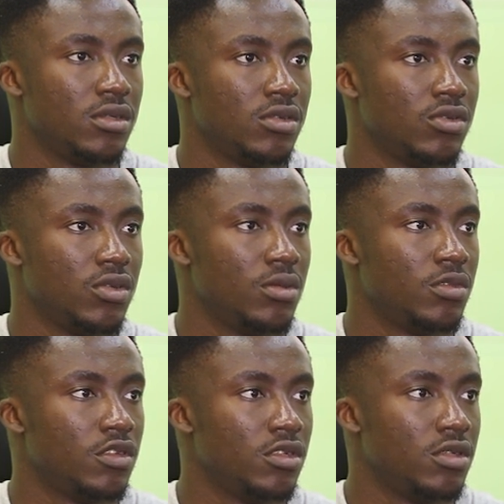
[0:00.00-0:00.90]
so let me
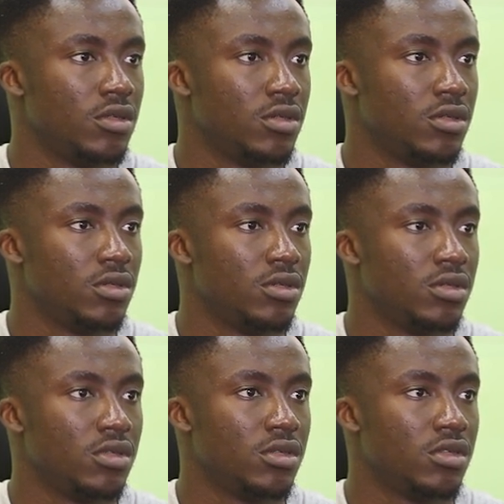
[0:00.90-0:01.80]
see,
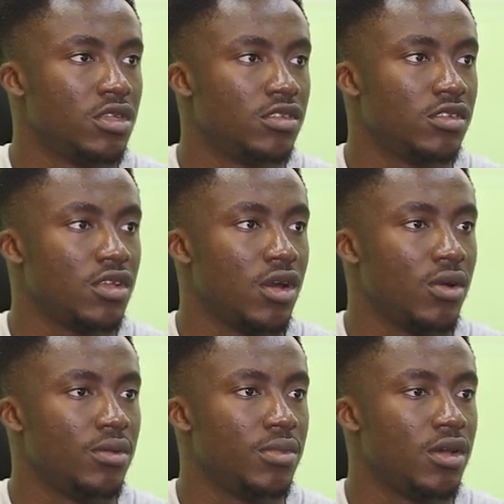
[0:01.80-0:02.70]
this is
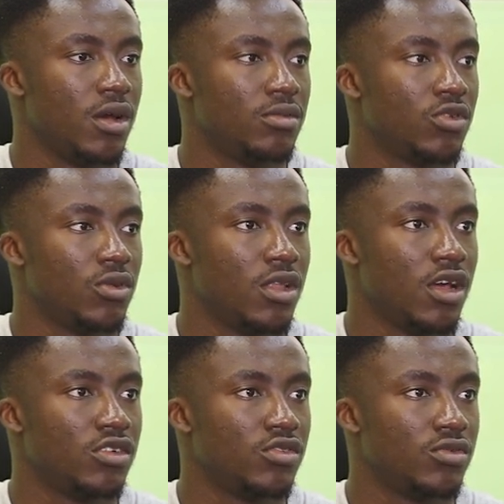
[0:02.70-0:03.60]
how it becomes on
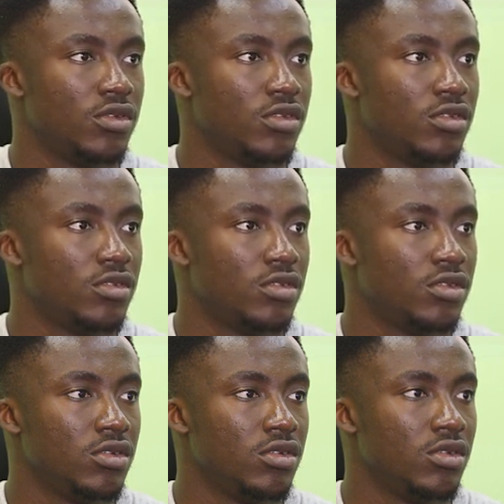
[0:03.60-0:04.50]
large screens.
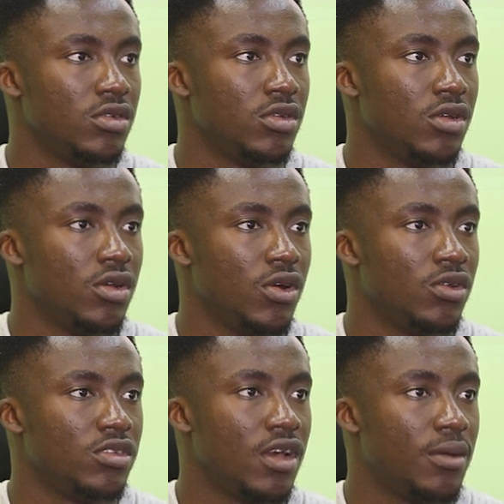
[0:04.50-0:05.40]

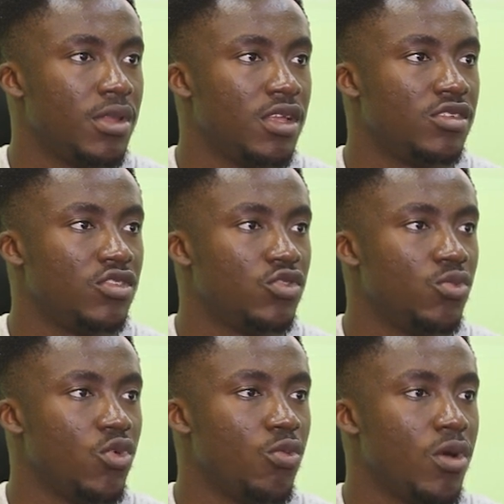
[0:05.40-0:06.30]
On tablets to
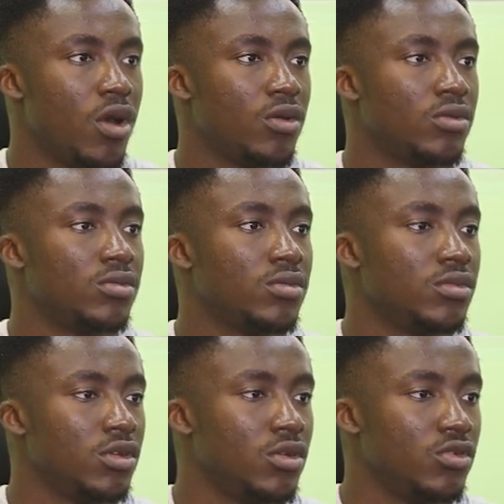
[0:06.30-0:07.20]
mobile,
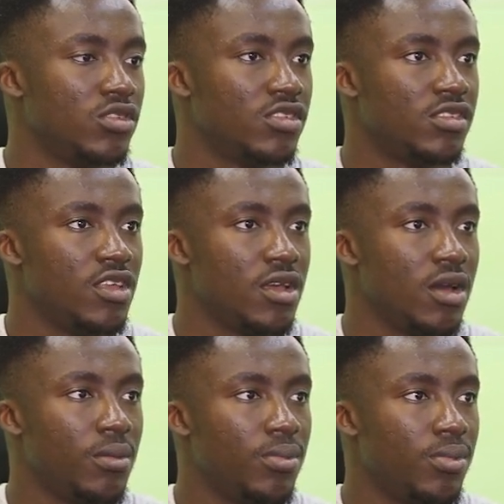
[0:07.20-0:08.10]
it will just take
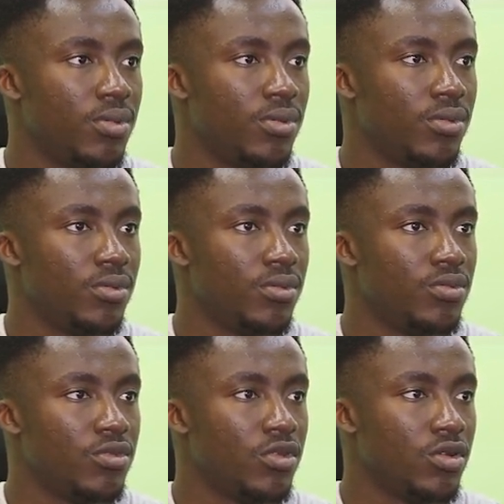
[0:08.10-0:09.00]
up
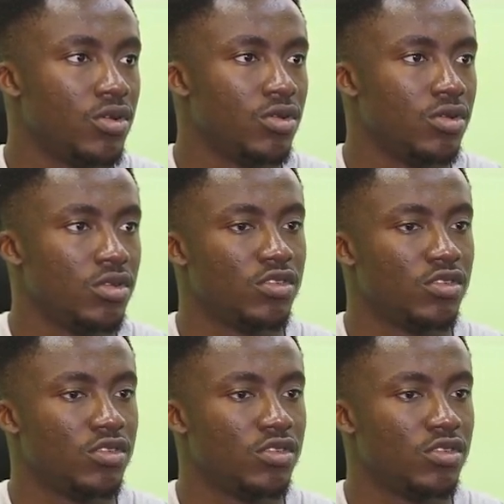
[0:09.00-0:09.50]
the